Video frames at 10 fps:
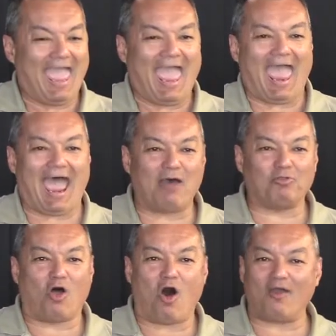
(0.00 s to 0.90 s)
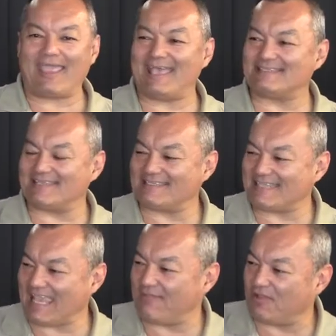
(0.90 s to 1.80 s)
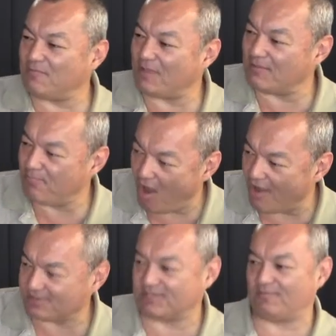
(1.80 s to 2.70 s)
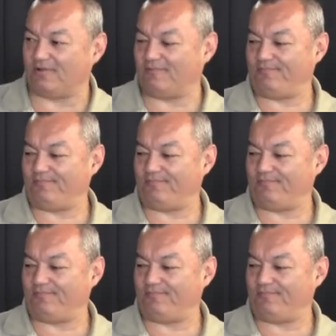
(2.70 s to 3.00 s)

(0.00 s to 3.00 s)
How long has this even been possible?